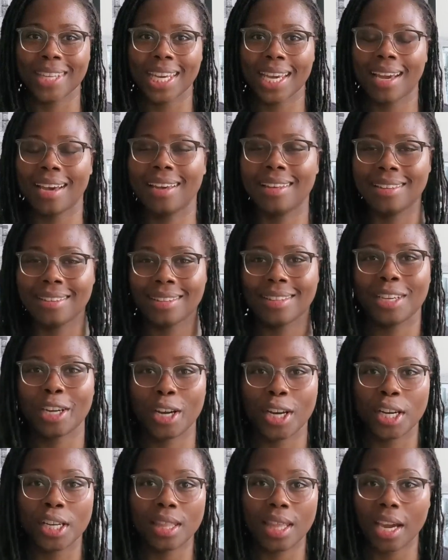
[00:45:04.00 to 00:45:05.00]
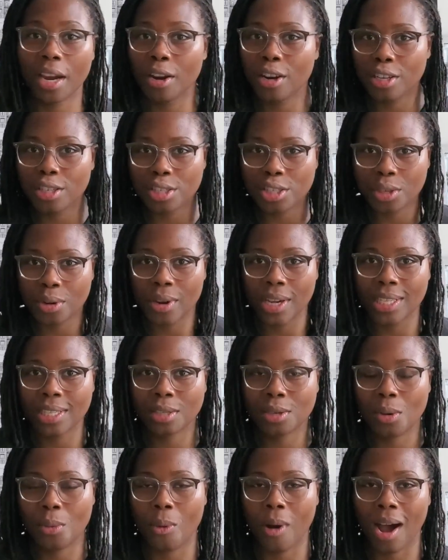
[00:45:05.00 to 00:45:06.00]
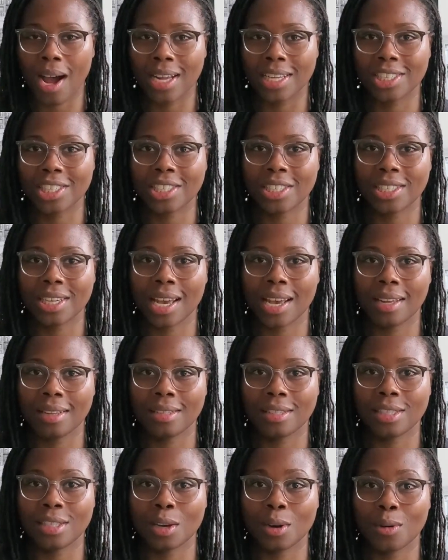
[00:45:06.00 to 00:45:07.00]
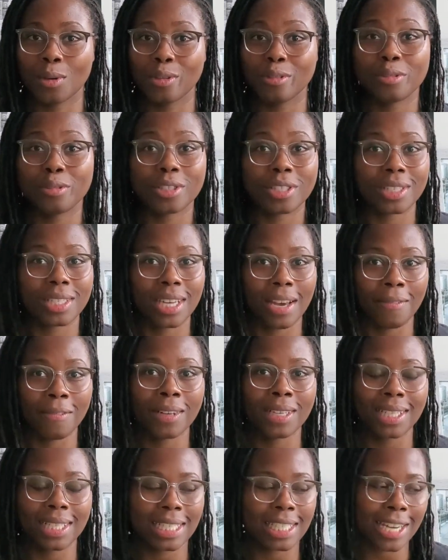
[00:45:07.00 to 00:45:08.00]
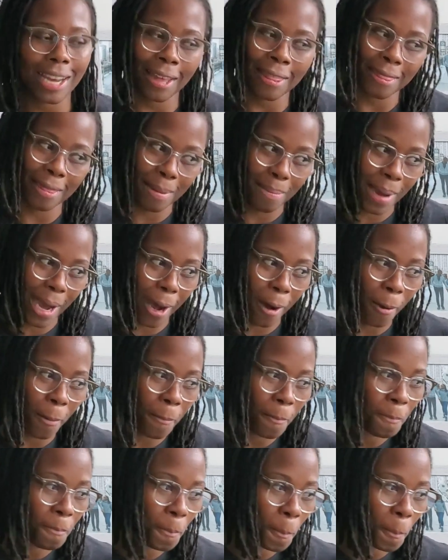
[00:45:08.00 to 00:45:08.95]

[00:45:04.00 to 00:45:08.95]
yeah, they're a joy to watch, and so you should definitely check them out.